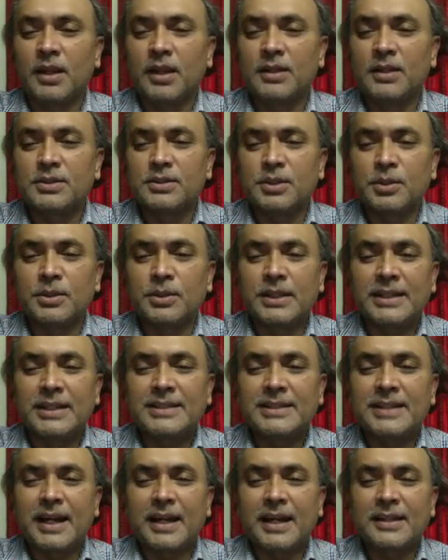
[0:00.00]
So
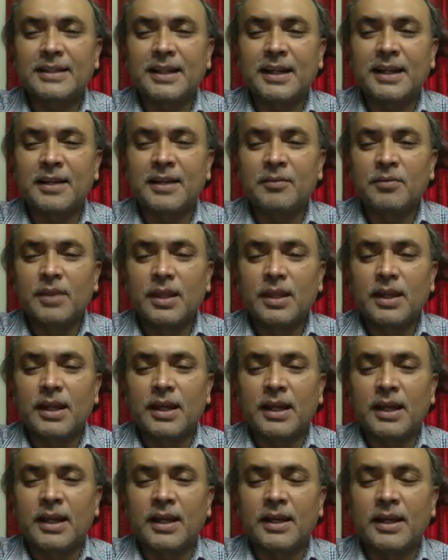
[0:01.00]
these are the
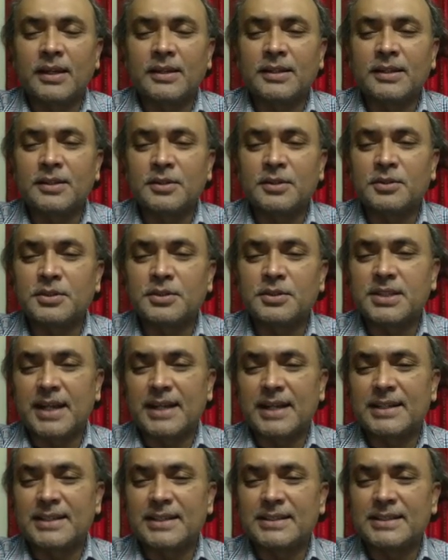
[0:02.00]

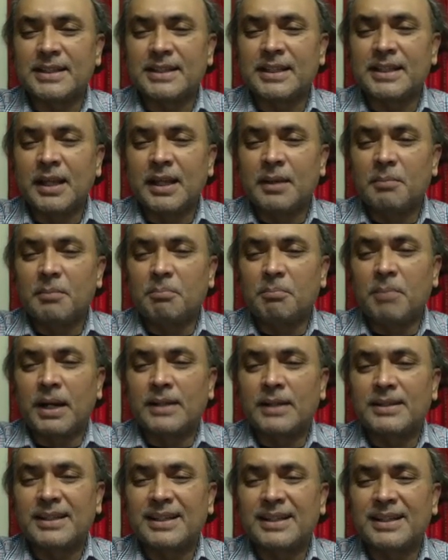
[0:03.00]
strategy,
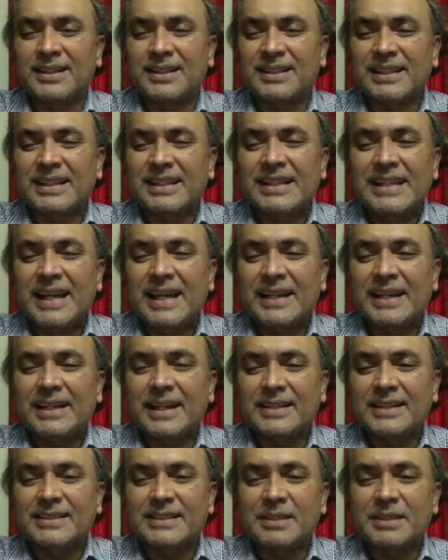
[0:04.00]
but
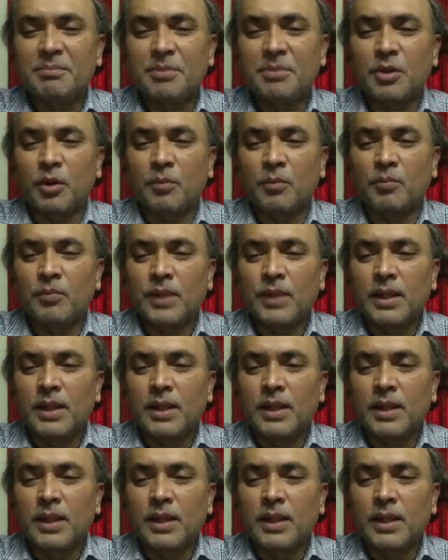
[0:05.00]
clear-cut symptom,